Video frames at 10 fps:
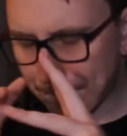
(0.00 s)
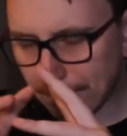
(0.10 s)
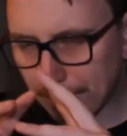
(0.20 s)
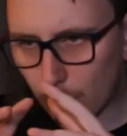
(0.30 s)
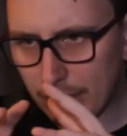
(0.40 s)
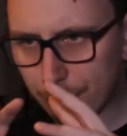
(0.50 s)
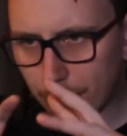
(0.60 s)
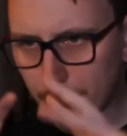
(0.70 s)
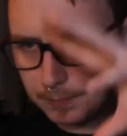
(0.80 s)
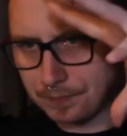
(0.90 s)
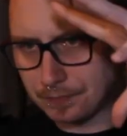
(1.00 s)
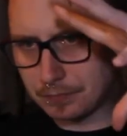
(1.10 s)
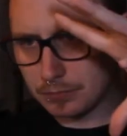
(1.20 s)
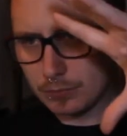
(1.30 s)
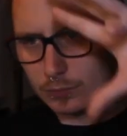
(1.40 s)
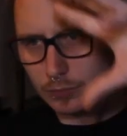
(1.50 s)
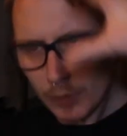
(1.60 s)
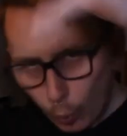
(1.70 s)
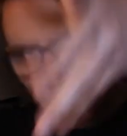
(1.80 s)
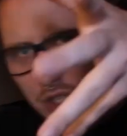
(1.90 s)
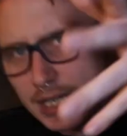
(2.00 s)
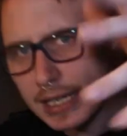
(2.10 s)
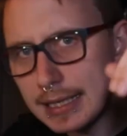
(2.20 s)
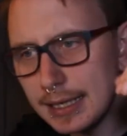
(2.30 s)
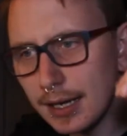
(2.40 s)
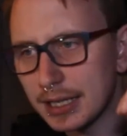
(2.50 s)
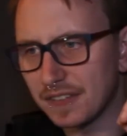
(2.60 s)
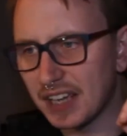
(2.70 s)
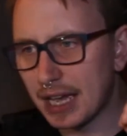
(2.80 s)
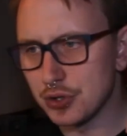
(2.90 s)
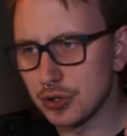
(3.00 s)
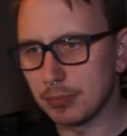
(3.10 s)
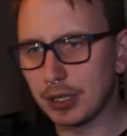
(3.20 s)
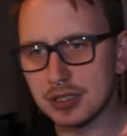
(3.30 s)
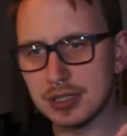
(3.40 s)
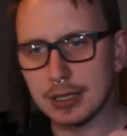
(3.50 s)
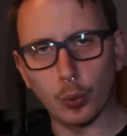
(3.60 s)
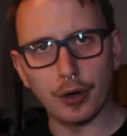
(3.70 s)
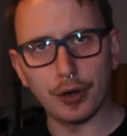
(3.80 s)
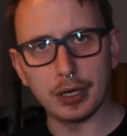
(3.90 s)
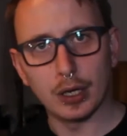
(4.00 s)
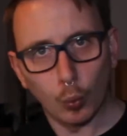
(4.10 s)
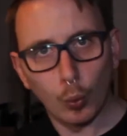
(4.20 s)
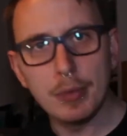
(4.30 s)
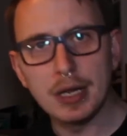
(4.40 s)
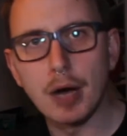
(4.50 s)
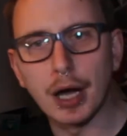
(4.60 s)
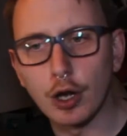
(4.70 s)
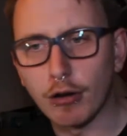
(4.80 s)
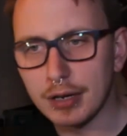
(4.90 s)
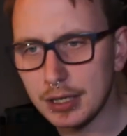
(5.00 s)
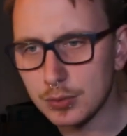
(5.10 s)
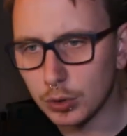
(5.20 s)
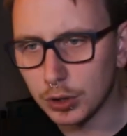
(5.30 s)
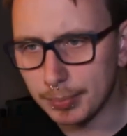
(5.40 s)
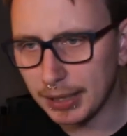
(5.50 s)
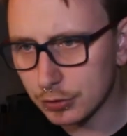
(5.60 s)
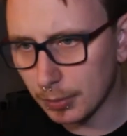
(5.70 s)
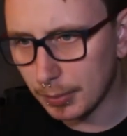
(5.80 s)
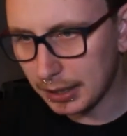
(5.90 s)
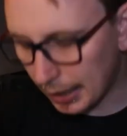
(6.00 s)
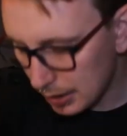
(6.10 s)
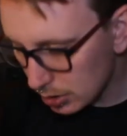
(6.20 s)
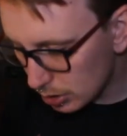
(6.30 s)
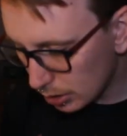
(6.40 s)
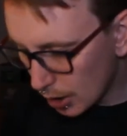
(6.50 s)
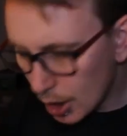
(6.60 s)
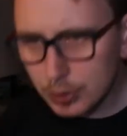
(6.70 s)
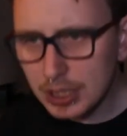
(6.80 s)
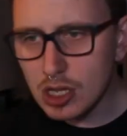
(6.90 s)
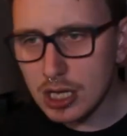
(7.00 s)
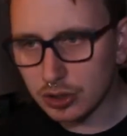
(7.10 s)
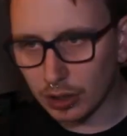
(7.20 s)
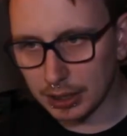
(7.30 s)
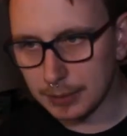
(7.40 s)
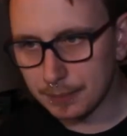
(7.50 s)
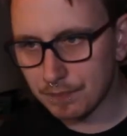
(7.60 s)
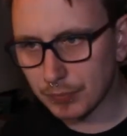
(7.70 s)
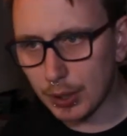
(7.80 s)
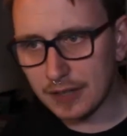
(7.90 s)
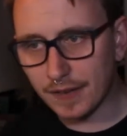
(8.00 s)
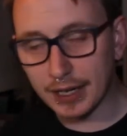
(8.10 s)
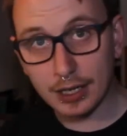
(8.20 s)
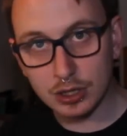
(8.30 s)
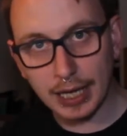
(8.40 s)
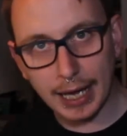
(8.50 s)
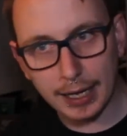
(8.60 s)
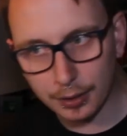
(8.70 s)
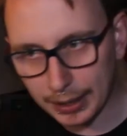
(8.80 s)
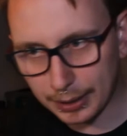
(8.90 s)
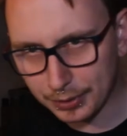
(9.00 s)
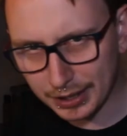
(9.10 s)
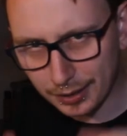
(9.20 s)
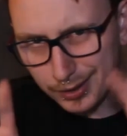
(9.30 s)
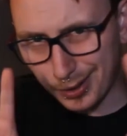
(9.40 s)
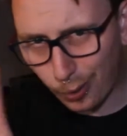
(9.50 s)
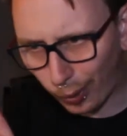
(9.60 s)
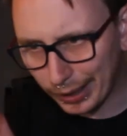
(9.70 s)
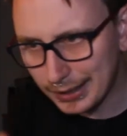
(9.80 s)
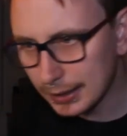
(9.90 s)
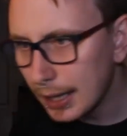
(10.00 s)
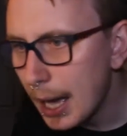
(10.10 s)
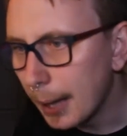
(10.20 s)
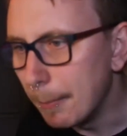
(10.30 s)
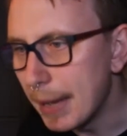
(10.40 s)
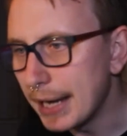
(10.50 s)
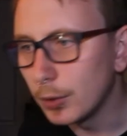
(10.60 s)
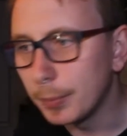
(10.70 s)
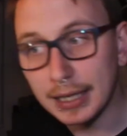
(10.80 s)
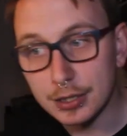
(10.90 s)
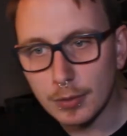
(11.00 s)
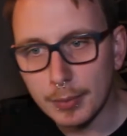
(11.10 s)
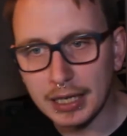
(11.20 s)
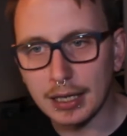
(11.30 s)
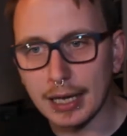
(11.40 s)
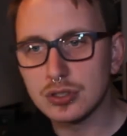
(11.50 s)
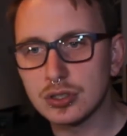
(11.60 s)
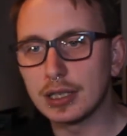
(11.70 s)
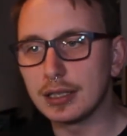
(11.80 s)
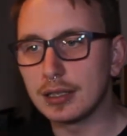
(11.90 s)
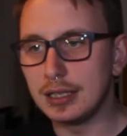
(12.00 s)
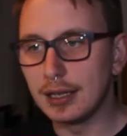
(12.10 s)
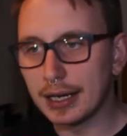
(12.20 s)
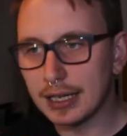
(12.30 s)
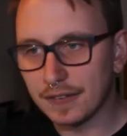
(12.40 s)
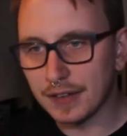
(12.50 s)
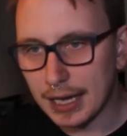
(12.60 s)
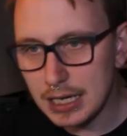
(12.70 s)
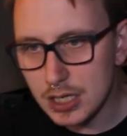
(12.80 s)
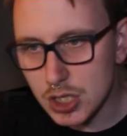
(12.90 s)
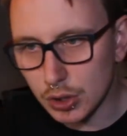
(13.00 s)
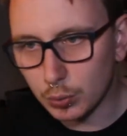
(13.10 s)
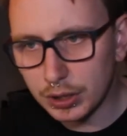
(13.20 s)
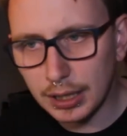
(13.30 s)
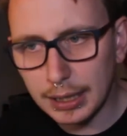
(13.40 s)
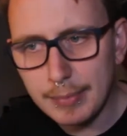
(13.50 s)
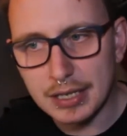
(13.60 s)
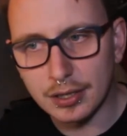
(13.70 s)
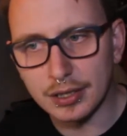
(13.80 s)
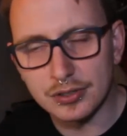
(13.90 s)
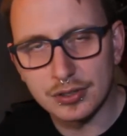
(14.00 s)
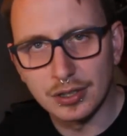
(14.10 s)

went from wanting de-identification because they were worried women and minorities were being discriminated against, so did their study only to find actually Anglo-Celtic white men were being discriminated against, and de-identification would limit this